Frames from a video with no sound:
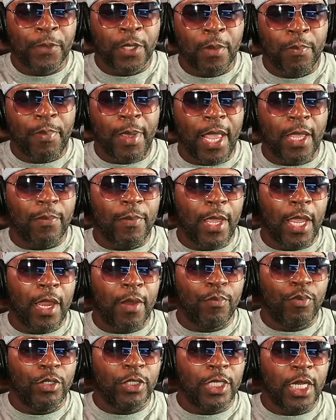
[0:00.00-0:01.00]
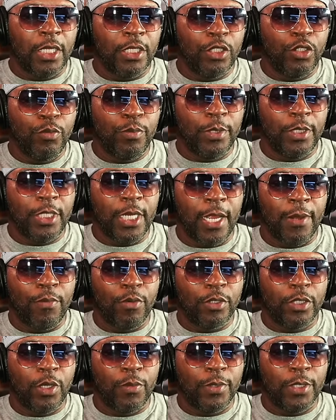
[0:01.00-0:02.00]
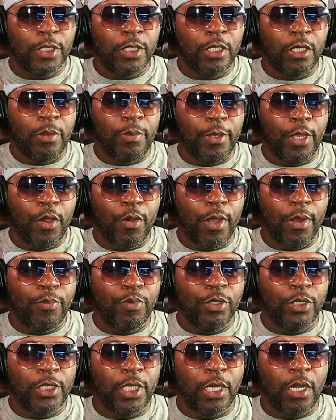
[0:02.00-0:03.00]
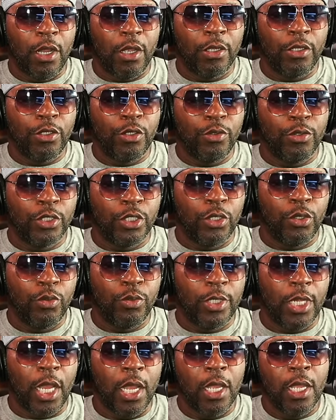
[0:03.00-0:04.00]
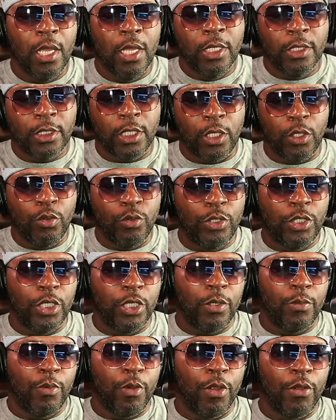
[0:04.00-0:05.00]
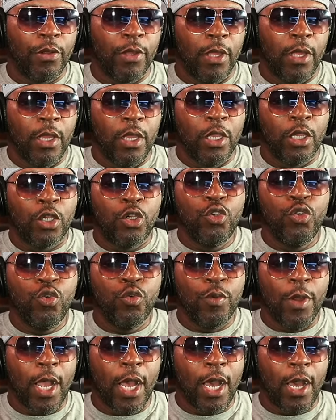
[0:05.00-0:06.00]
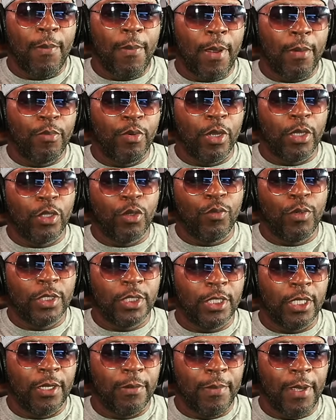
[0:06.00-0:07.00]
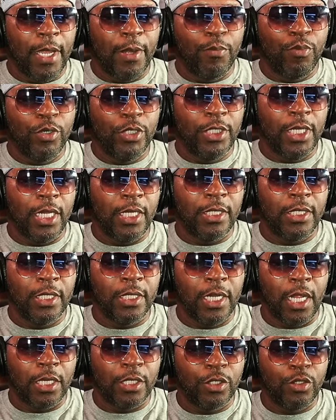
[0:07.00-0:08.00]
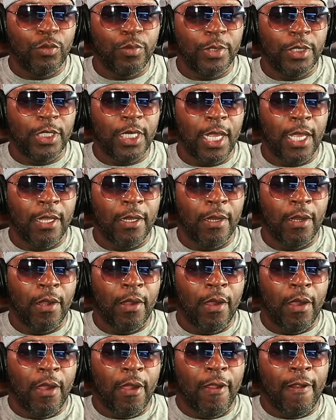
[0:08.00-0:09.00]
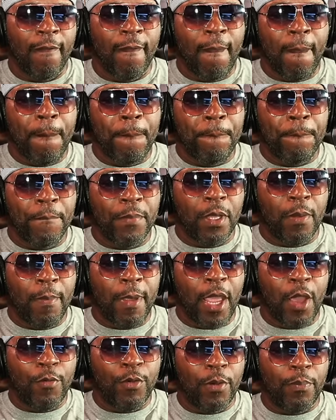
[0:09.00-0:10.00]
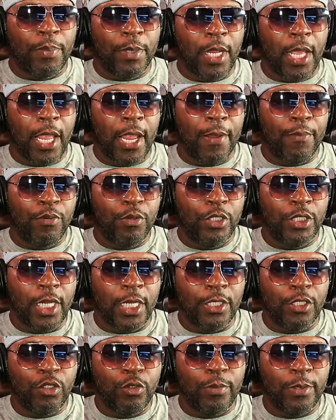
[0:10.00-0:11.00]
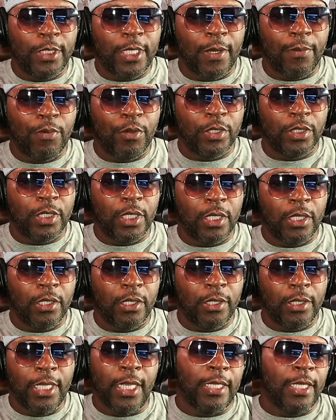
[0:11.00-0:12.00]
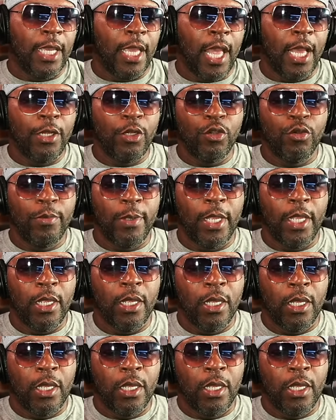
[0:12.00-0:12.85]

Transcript: Pac-Man, appreciate the super chat, bro. Say what's good, BOA. Appreciate all you do. Salute, Doc. Salute to you, bro. Cool Rob, my brother. What's up, man? Appreciate the $10 super chat. The man with a plan. Appreciate the super chat, bro. Say, yeah, I do, man.